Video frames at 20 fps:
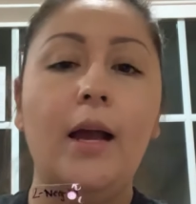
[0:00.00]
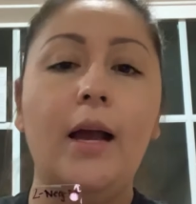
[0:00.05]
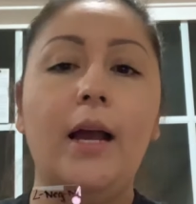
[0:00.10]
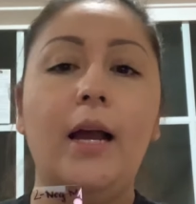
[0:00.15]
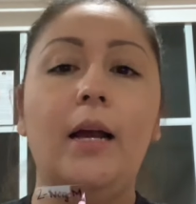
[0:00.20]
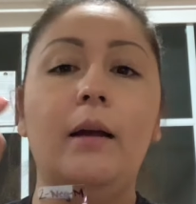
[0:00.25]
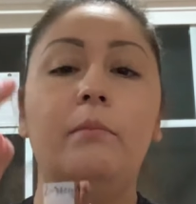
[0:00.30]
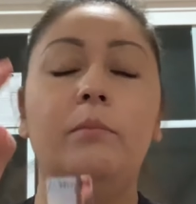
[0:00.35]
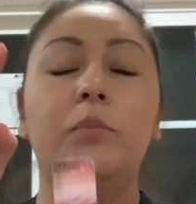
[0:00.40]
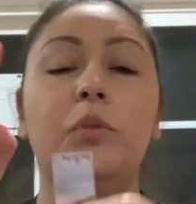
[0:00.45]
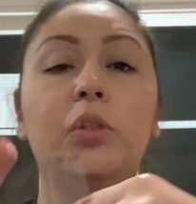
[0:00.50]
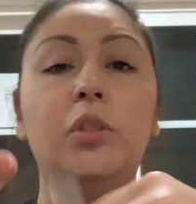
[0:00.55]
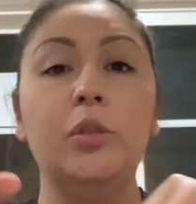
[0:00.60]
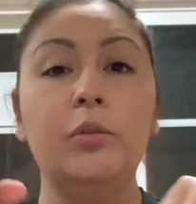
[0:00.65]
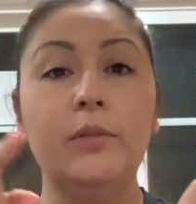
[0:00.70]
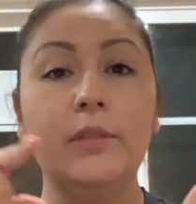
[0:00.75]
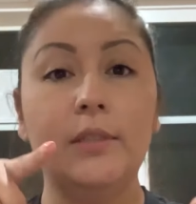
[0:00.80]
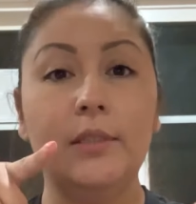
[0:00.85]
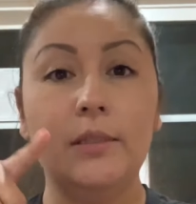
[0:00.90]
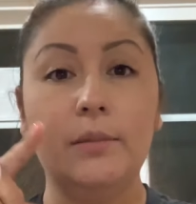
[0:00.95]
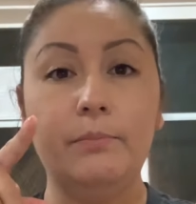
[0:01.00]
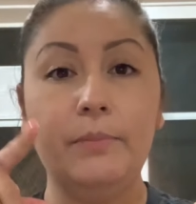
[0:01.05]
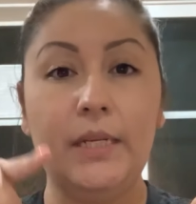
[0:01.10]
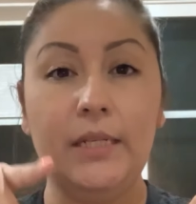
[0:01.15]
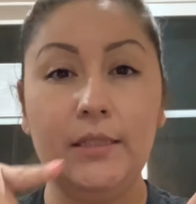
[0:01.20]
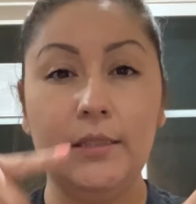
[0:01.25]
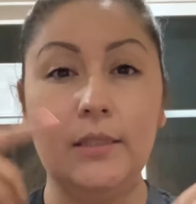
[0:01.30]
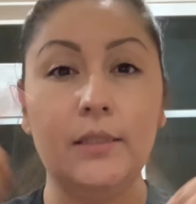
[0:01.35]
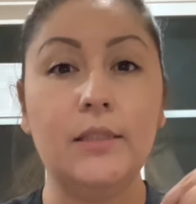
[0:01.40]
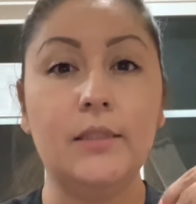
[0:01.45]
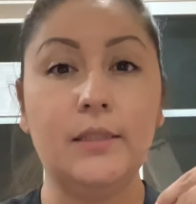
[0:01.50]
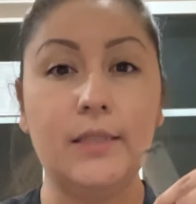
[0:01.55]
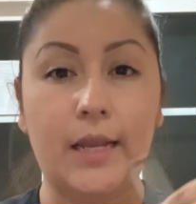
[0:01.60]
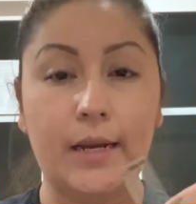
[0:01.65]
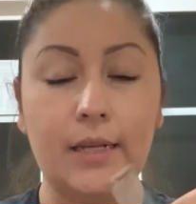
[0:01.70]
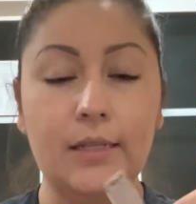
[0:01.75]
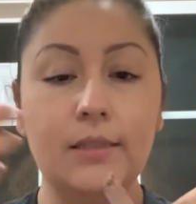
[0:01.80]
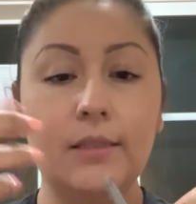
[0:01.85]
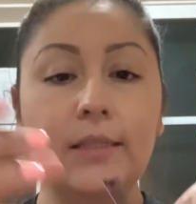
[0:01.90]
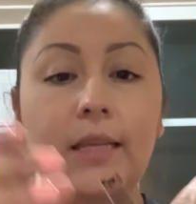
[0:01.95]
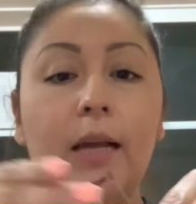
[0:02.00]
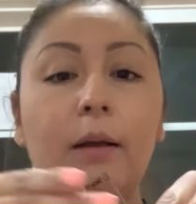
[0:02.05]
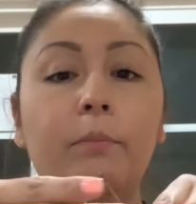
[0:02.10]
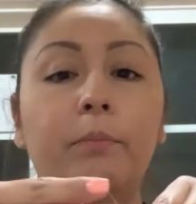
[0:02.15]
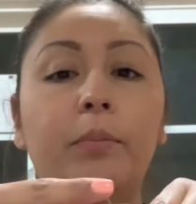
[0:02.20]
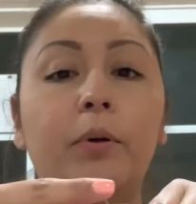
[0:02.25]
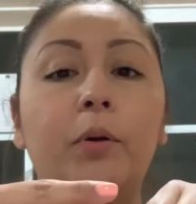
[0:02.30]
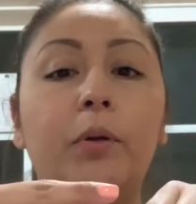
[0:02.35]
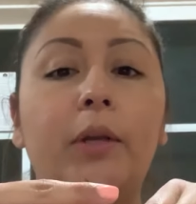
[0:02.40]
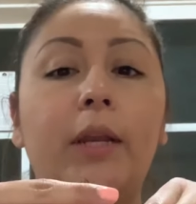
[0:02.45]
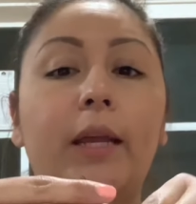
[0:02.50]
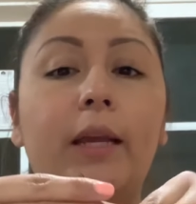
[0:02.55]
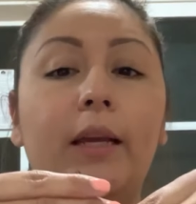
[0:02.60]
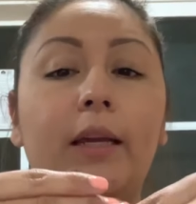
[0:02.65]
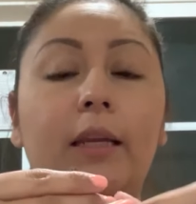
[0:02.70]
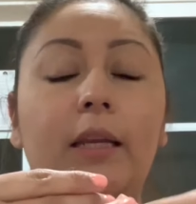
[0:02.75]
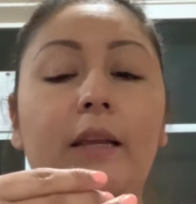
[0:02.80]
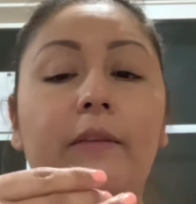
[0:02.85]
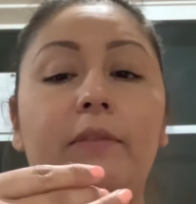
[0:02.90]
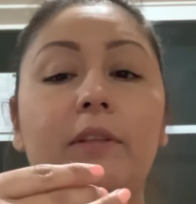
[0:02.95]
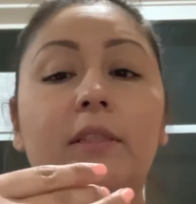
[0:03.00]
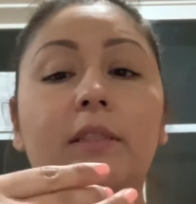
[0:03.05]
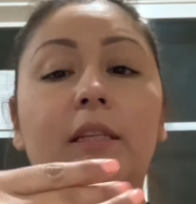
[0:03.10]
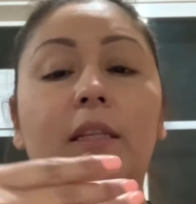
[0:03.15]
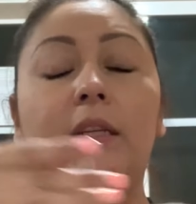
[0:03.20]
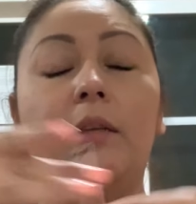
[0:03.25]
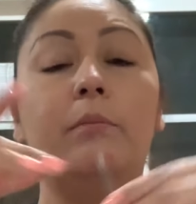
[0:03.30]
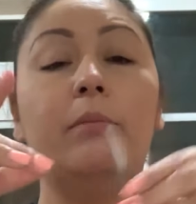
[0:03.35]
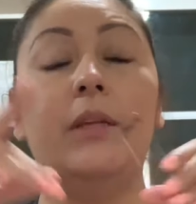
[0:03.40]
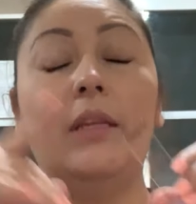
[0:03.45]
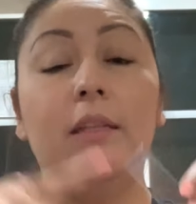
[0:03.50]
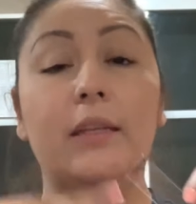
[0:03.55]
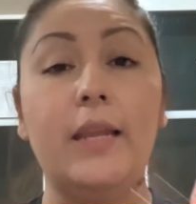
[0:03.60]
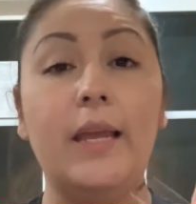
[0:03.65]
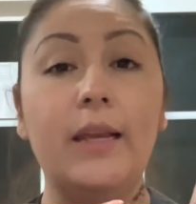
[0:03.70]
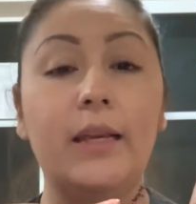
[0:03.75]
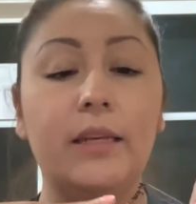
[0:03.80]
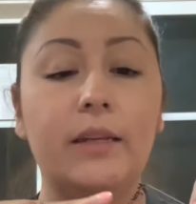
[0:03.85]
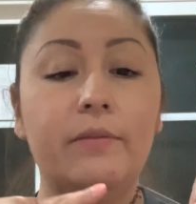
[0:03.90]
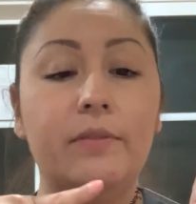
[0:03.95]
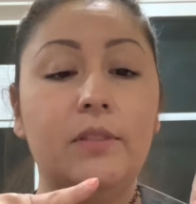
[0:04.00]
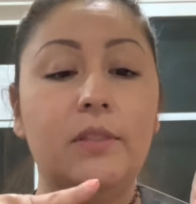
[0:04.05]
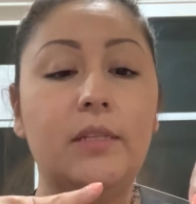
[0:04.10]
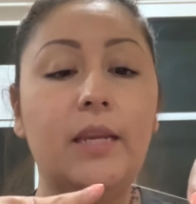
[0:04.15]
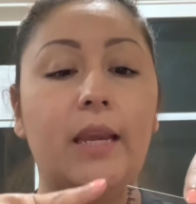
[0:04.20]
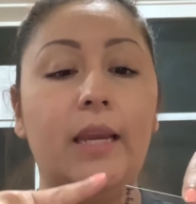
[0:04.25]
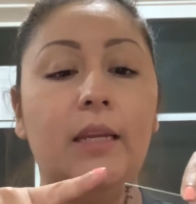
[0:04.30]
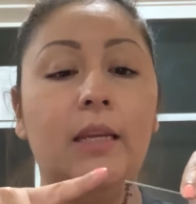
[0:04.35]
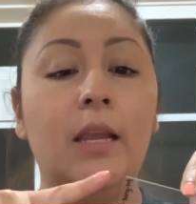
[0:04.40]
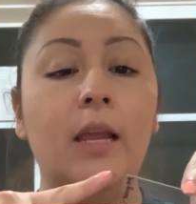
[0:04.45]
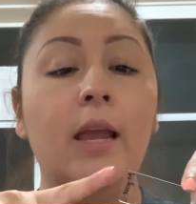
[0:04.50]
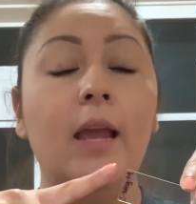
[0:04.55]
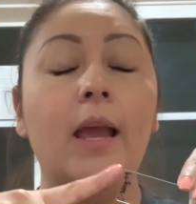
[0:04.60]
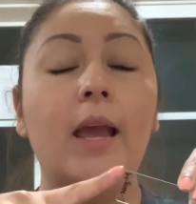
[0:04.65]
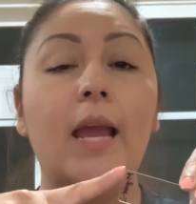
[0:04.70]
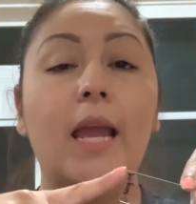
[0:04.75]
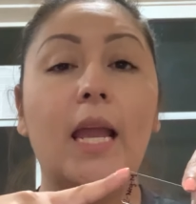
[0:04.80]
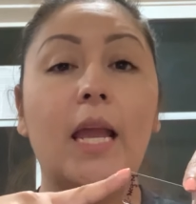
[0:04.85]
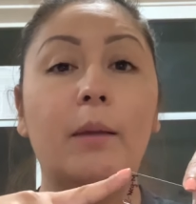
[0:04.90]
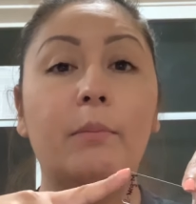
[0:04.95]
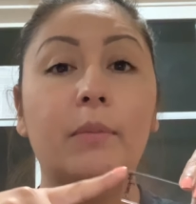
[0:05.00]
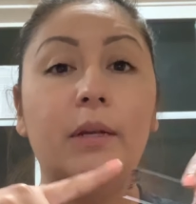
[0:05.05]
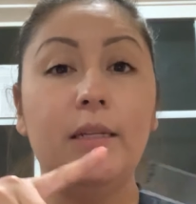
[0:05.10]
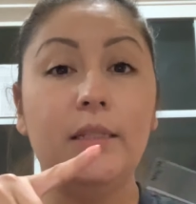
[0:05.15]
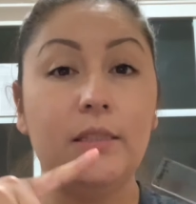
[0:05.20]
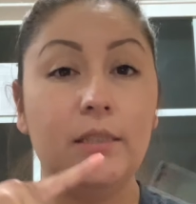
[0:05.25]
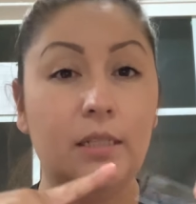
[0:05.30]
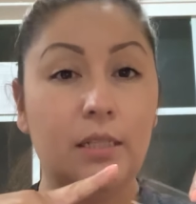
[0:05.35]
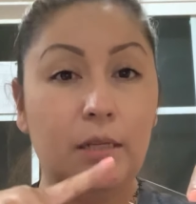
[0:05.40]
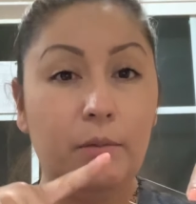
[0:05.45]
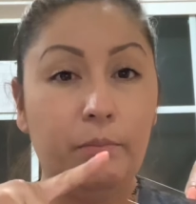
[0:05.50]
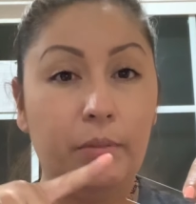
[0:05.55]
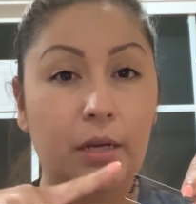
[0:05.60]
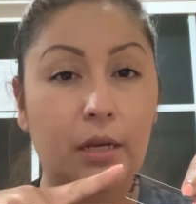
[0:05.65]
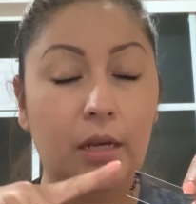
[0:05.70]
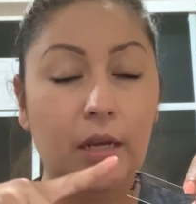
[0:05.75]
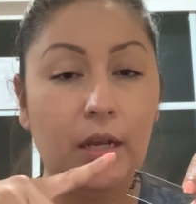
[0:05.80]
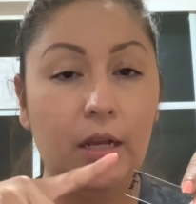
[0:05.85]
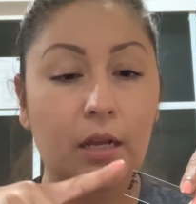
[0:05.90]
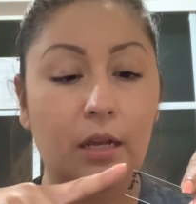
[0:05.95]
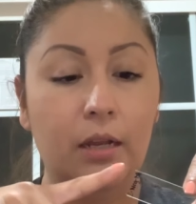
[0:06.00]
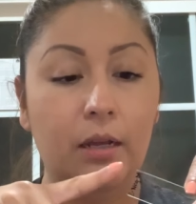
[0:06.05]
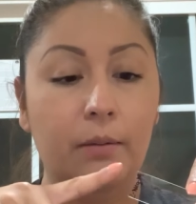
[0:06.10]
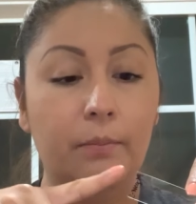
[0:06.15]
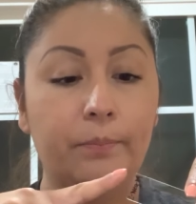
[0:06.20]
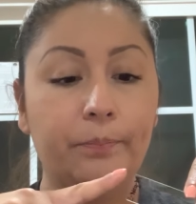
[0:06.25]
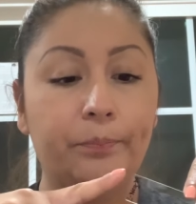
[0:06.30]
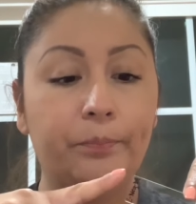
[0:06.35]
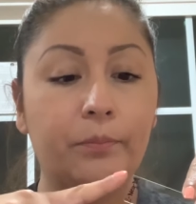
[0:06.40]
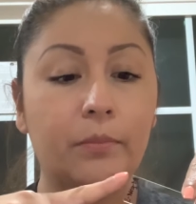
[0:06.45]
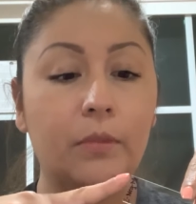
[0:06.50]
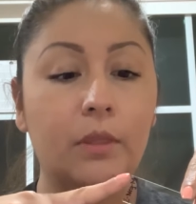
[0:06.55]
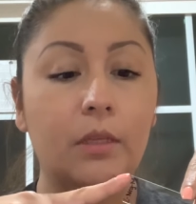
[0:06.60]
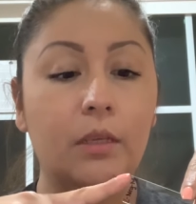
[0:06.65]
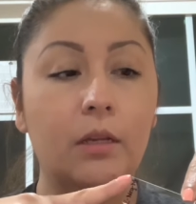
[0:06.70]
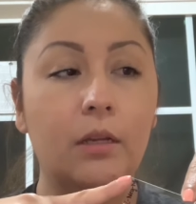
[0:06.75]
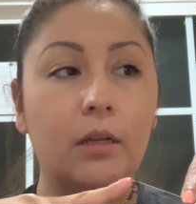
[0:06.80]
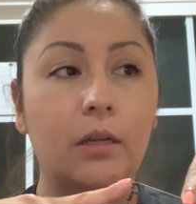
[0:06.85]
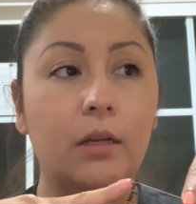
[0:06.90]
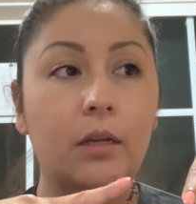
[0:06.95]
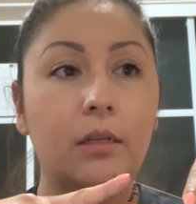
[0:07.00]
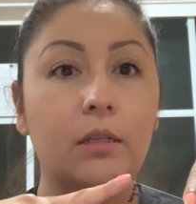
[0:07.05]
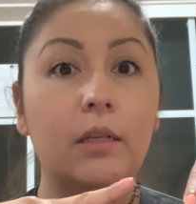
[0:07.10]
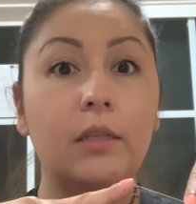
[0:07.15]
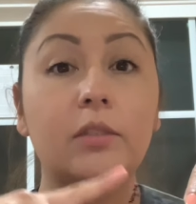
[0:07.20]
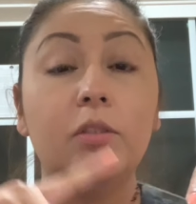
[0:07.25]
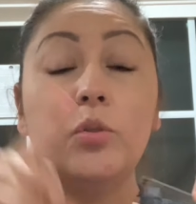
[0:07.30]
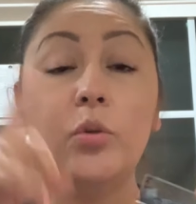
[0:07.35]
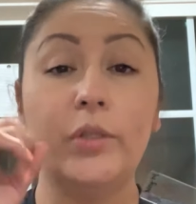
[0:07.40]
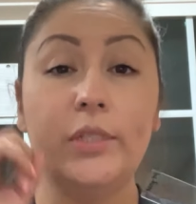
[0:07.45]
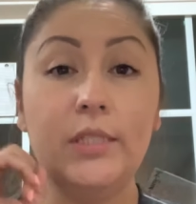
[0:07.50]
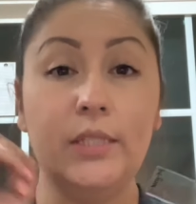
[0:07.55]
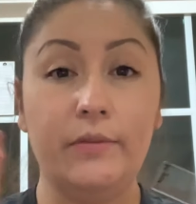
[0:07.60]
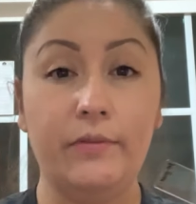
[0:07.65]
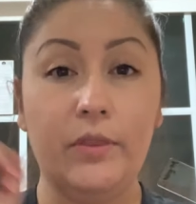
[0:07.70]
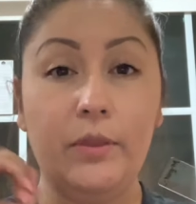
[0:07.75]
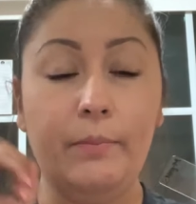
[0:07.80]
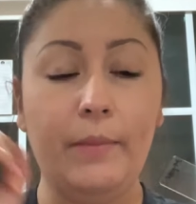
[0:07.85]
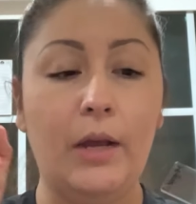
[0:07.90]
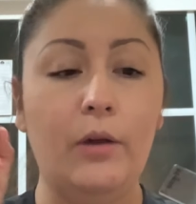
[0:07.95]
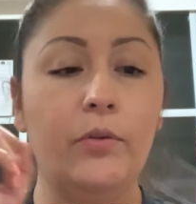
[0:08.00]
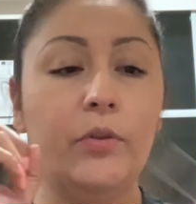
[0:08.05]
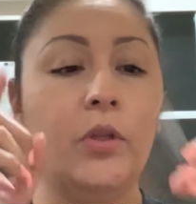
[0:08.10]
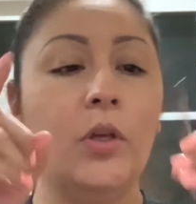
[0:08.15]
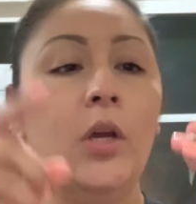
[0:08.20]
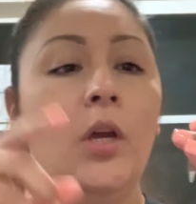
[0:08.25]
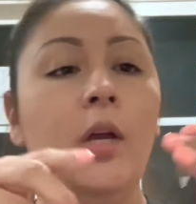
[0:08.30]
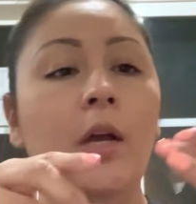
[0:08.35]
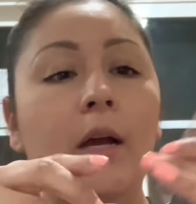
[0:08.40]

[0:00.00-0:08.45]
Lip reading: 2 means it's the second sample. Negative, it's going to be a negative stain. M, it's going to be a source of the mouth.